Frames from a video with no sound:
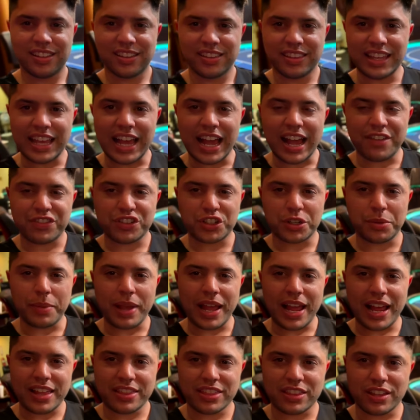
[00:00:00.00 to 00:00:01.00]
The
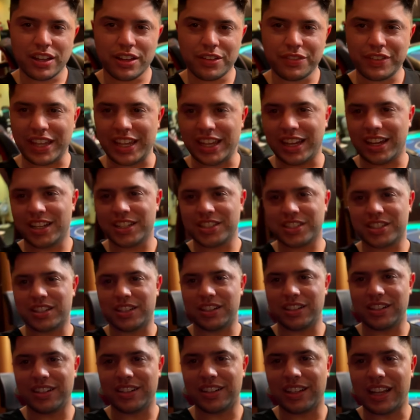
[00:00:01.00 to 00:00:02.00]
aftermath of a
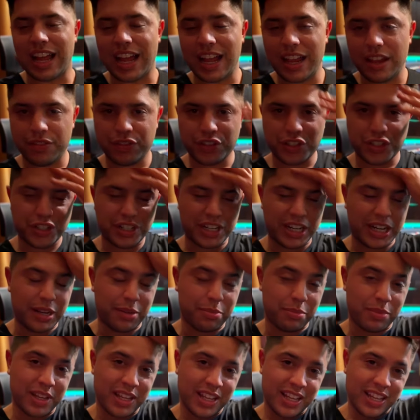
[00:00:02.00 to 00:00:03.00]
Hustler live
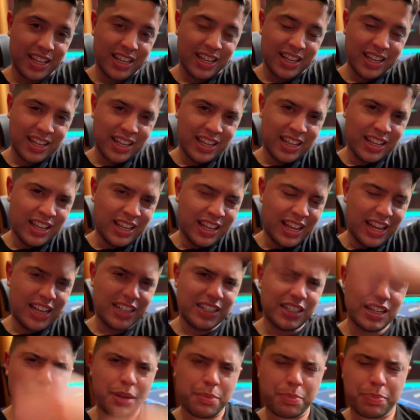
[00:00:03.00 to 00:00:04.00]
stream.
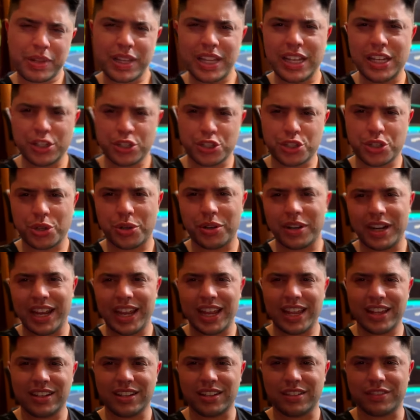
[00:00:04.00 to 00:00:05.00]
Ended up playing
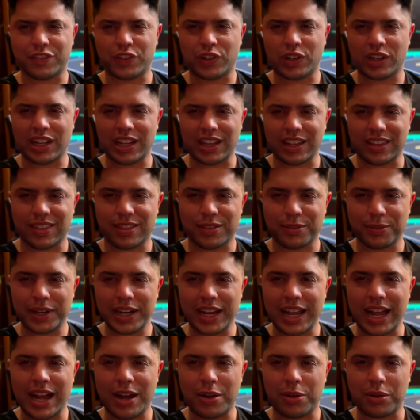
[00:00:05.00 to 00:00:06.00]
shorthanded for like
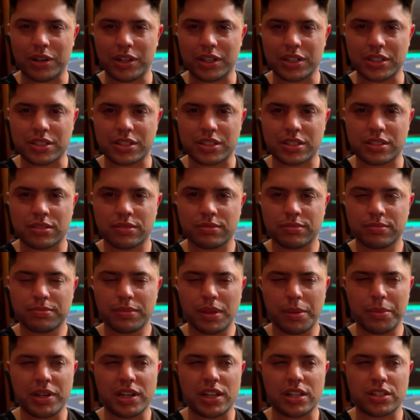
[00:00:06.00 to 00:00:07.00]
three hours,
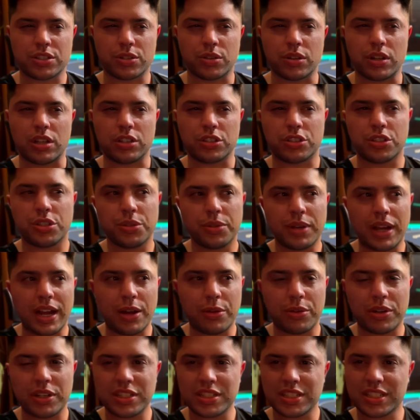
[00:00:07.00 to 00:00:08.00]
maybe not so long, two
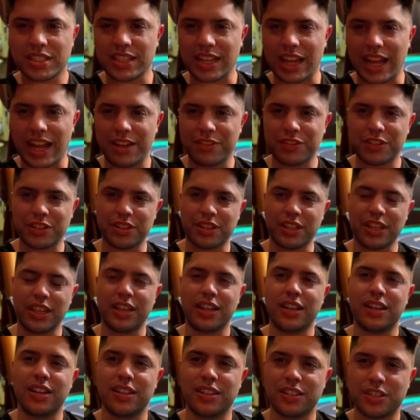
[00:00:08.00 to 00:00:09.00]
hours after the
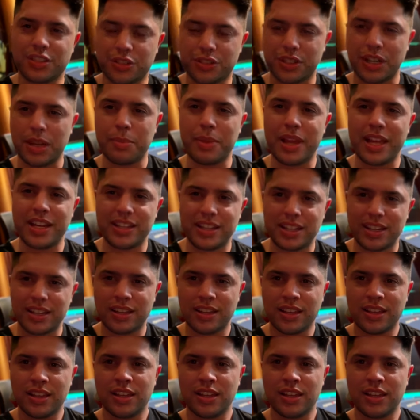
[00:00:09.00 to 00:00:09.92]
uh, the stream ended.